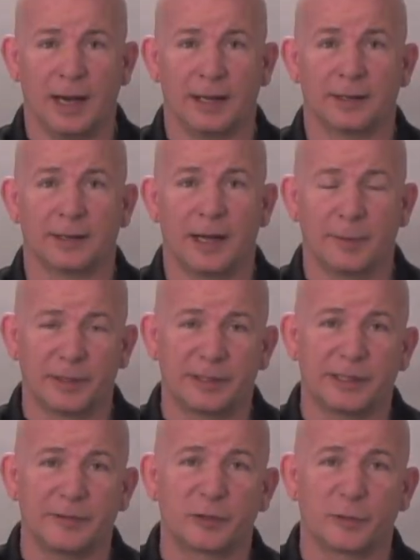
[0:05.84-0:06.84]
Hi, I'm Lee
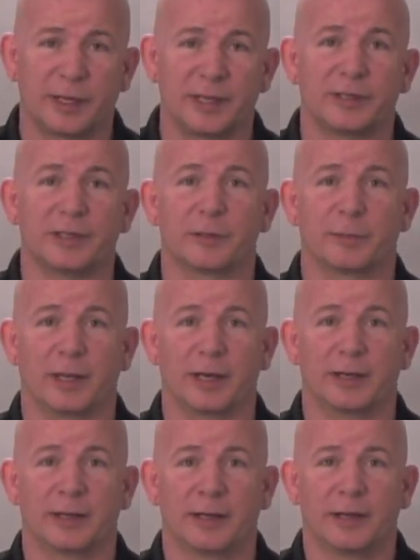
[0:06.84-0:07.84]
Stevens with HD
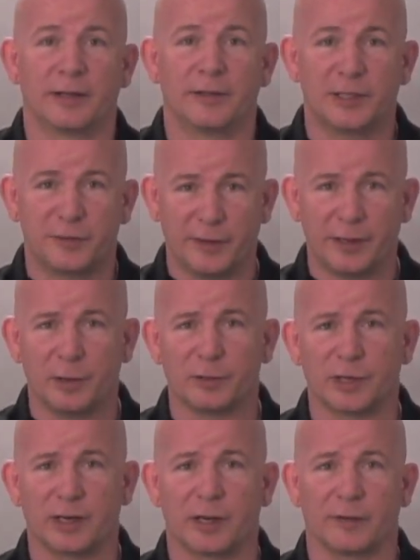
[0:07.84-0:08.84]
Supply. This video
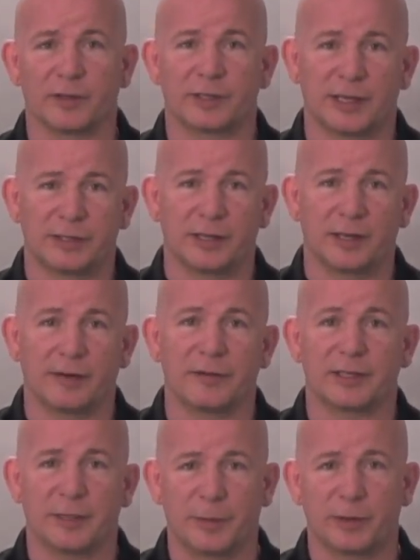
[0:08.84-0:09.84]
is going to cover testing of
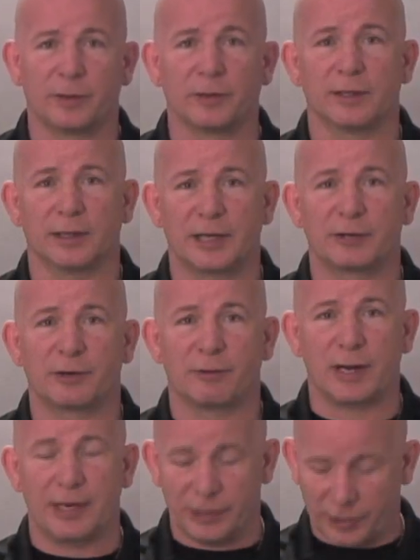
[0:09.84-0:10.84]
a typical electric
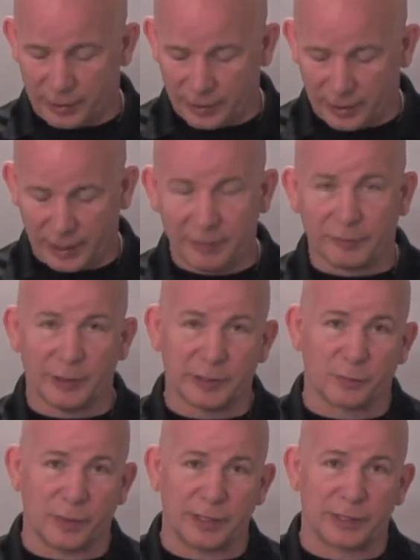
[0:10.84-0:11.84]
range
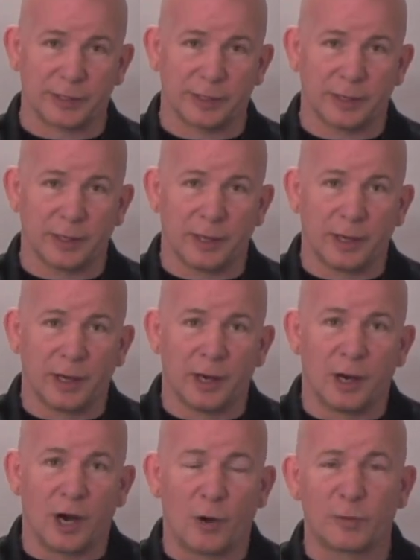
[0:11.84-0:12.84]
infinite switch.
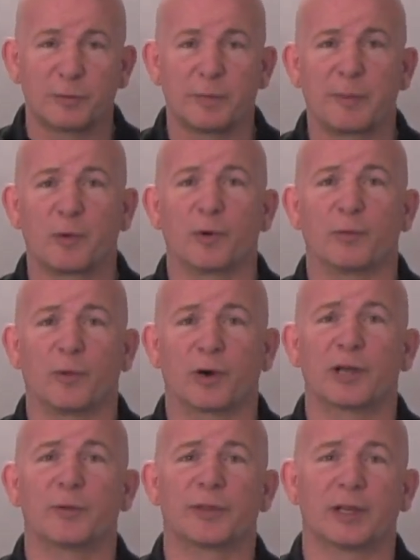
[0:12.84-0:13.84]
Always remember when
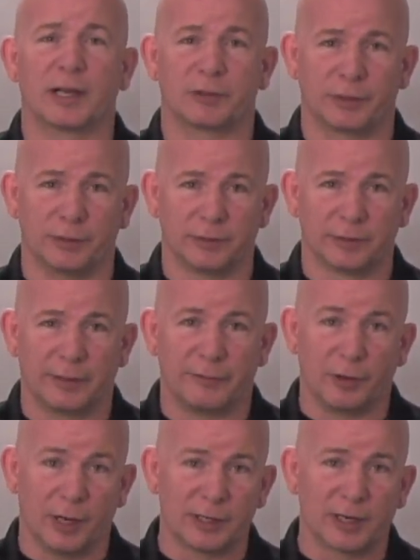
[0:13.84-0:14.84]
working with electrical,
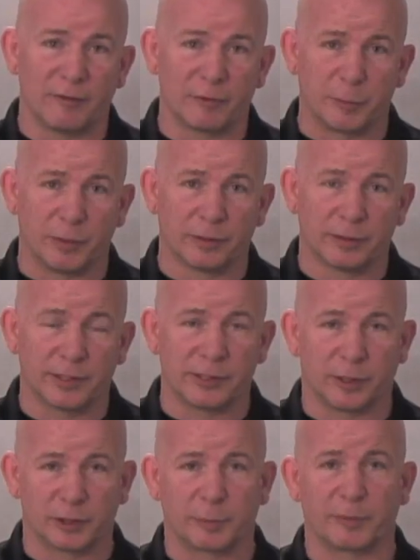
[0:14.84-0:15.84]
if you're uncomfortable,
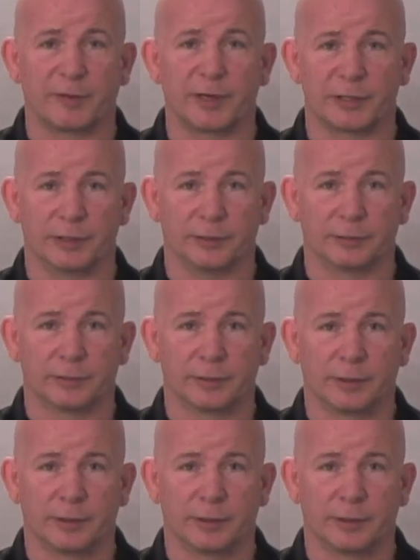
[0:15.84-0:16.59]
consult a professional.